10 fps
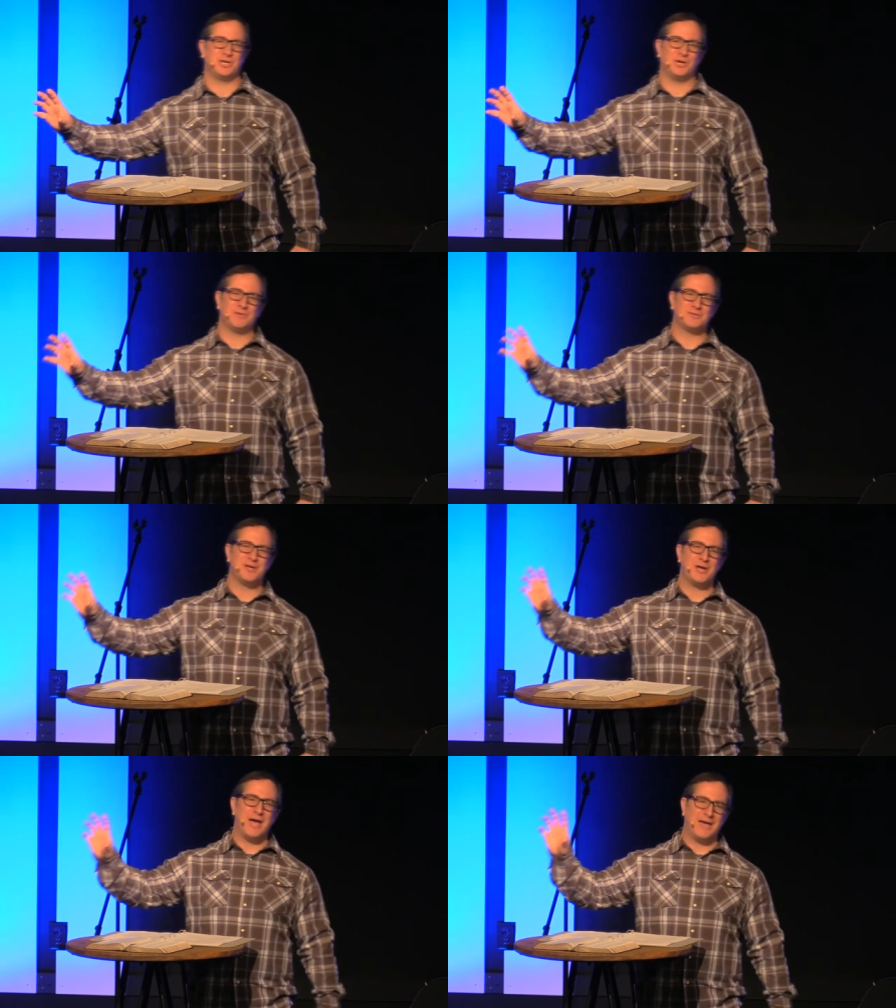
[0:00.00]

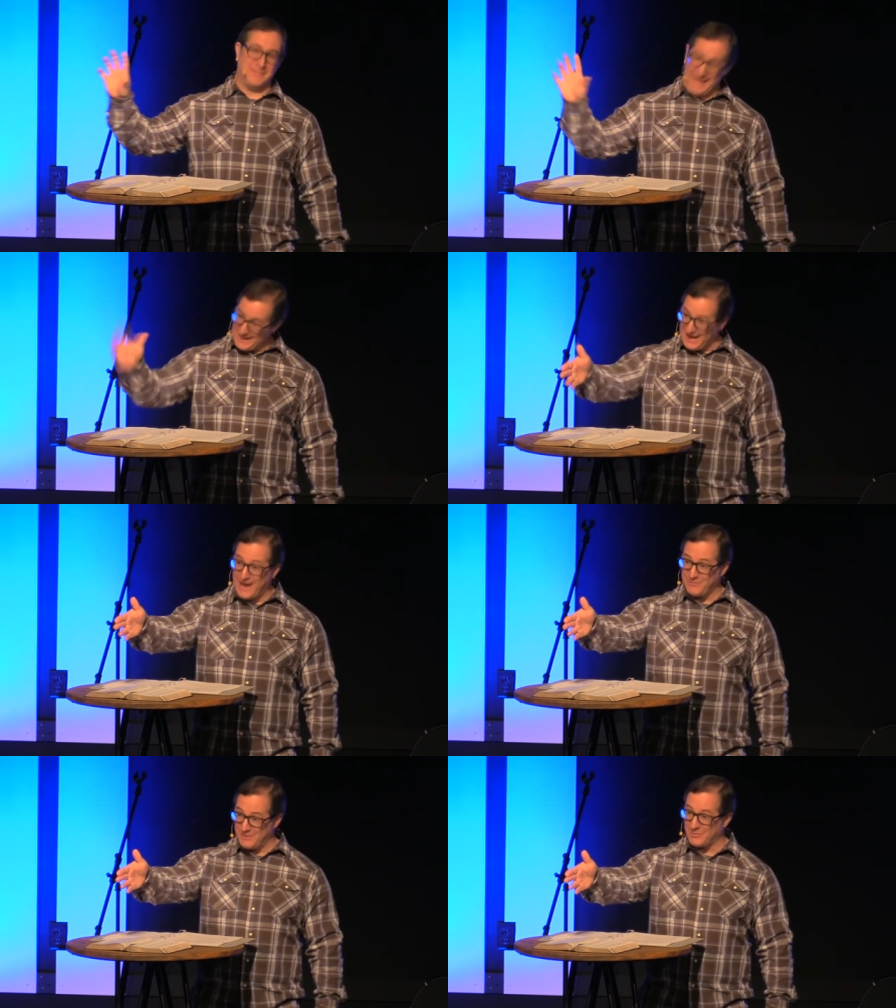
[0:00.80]
shelves that
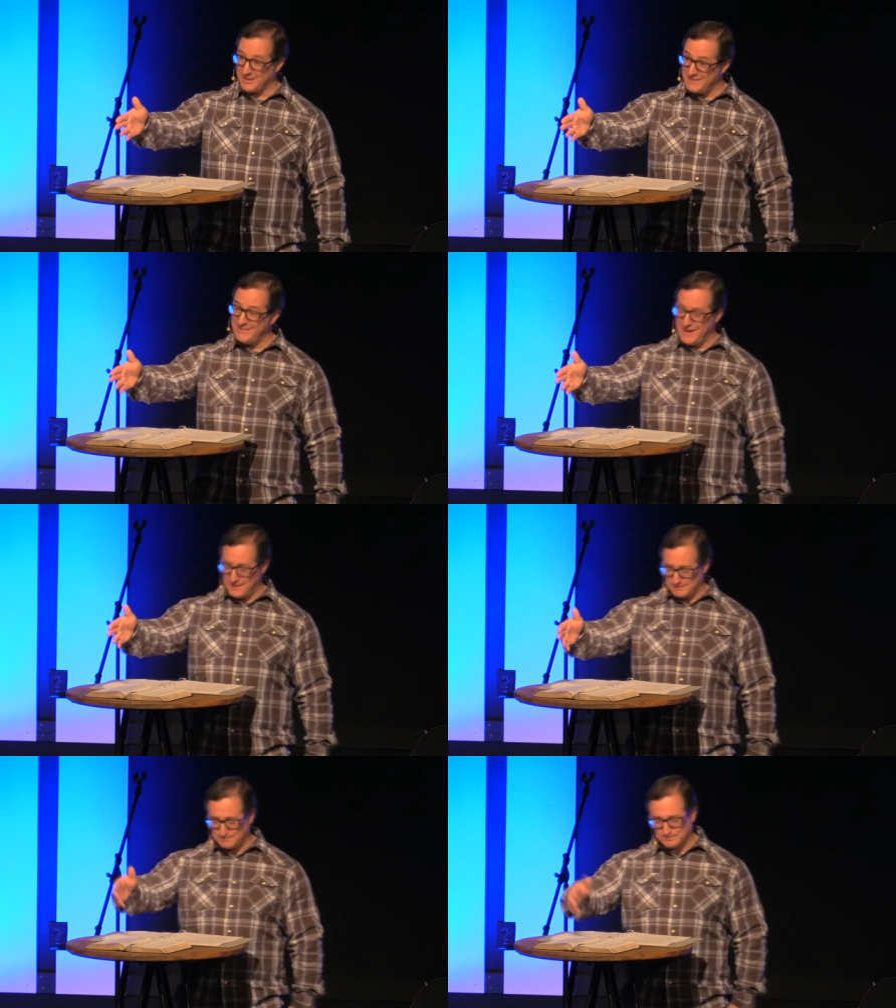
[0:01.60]
night we were in
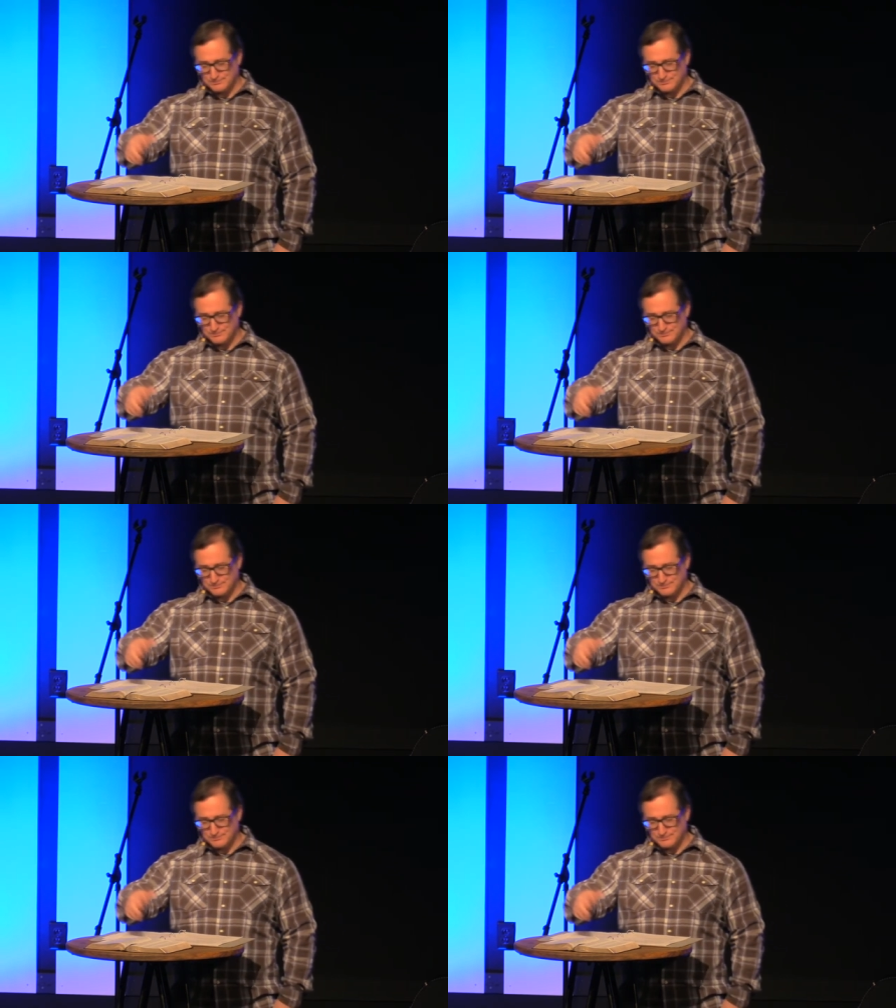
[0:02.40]
there.